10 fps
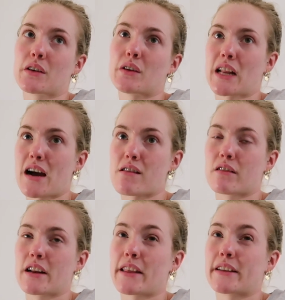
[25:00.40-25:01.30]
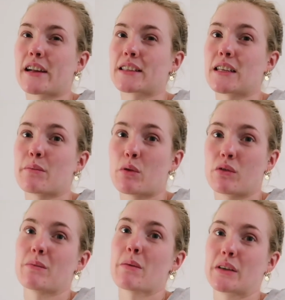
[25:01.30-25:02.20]
I got an hour in and then I accidentally
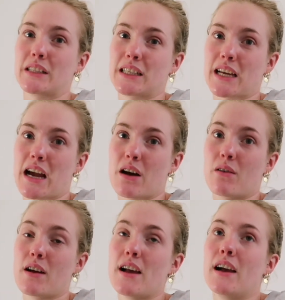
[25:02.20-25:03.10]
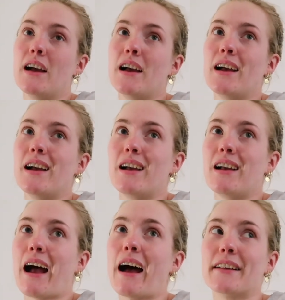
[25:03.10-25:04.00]
pulled the memory stick out
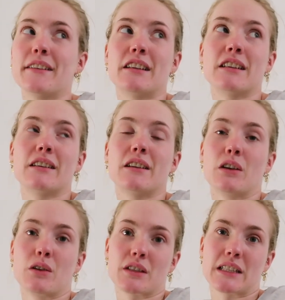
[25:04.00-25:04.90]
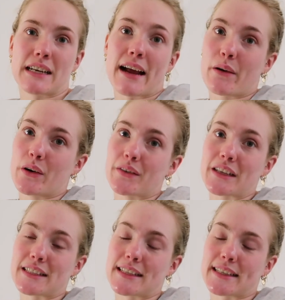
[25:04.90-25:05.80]
and lost an hour of
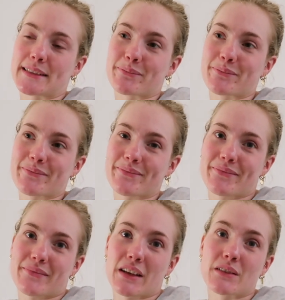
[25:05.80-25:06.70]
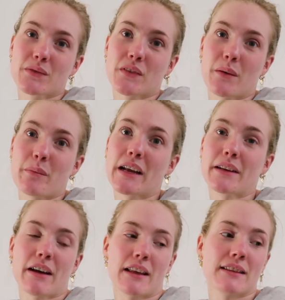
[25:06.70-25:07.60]
editing. That was fun, but
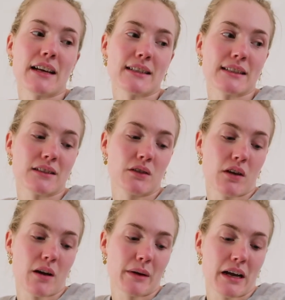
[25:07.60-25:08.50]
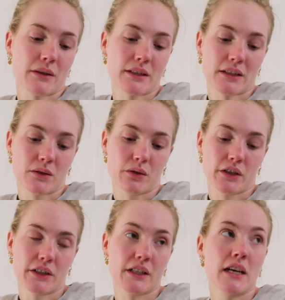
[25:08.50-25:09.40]
anyway, that's gone up now, so that's all
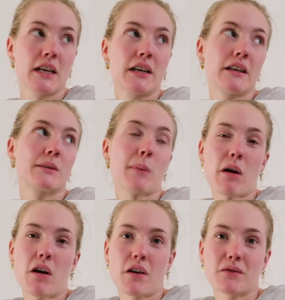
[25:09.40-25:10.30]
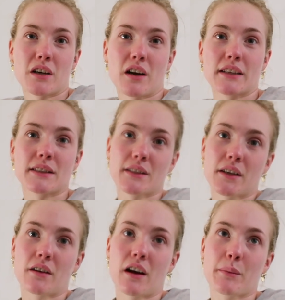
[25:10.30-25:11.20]
good. It's about 9:30,
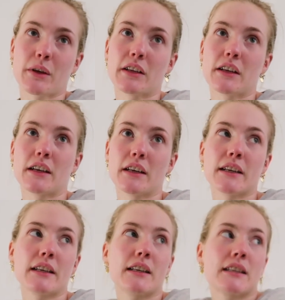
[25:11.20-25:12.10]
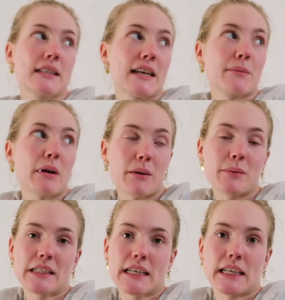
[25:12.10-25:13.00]
so I'm gonna take my
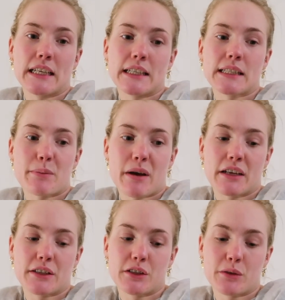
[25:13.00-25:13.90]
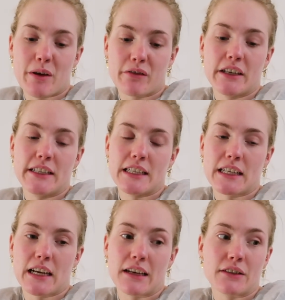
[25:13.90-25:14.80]
cup of tea to bed, do a bit of
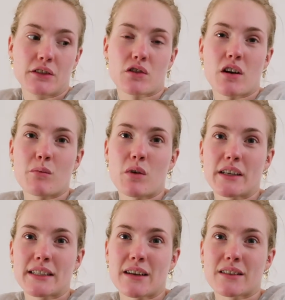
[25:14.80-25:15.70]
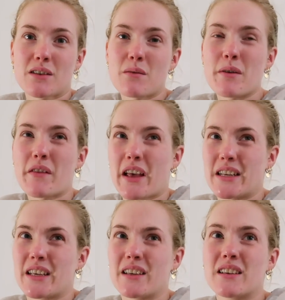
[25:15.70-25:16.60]
reading and try and wind down because I've got a bit of a
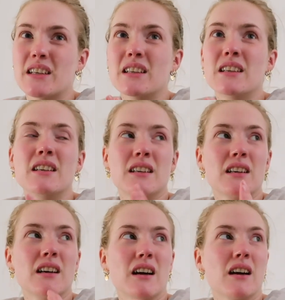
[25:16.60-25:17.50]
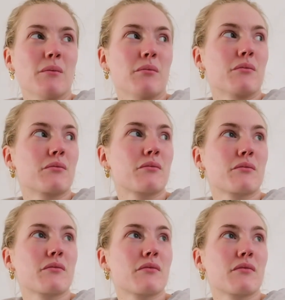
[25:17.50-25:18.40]
headache. And
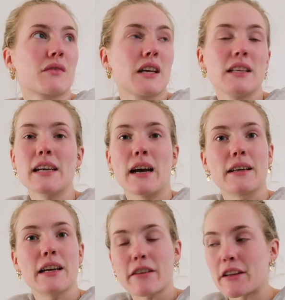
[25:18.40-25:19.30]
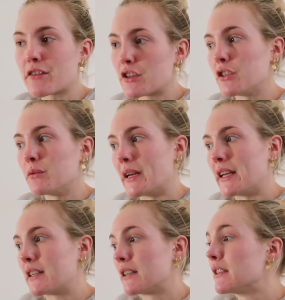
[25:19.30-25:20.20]
yeah, get ready for the new
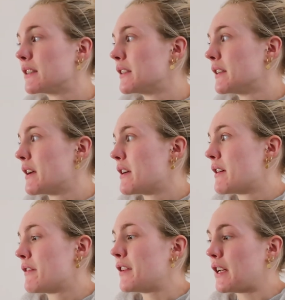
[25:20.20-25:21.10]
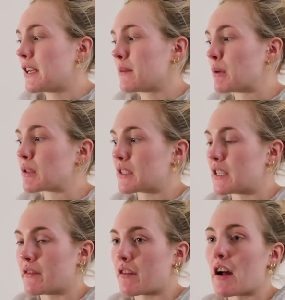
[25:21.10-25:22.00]
week. Feeling
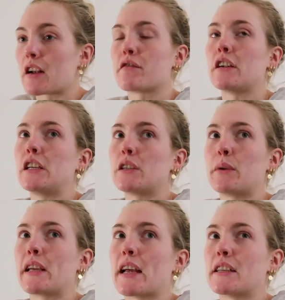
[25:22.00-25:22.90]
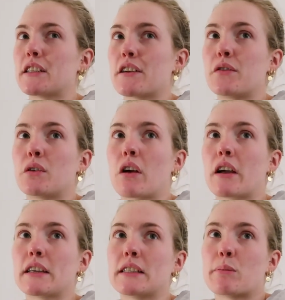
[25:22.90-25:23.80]
positive, I had a really good weekend and I feel
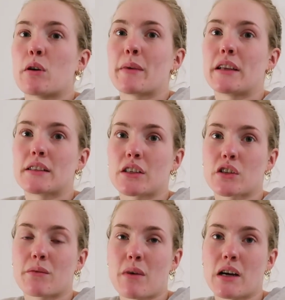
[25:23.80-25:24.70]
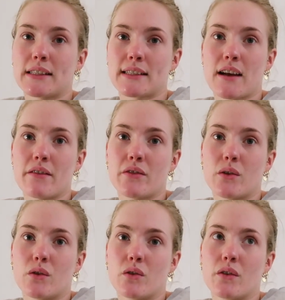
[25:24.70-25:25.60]
like it's put me in such a good mindset
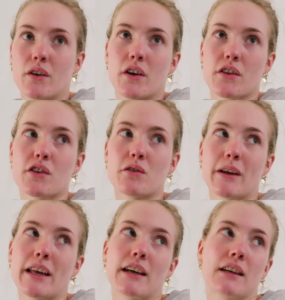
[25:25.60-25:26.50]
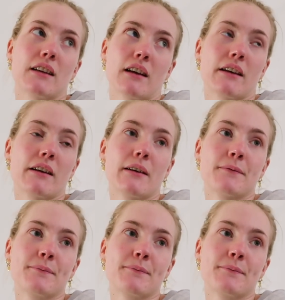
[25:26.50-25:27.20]
for a new week and like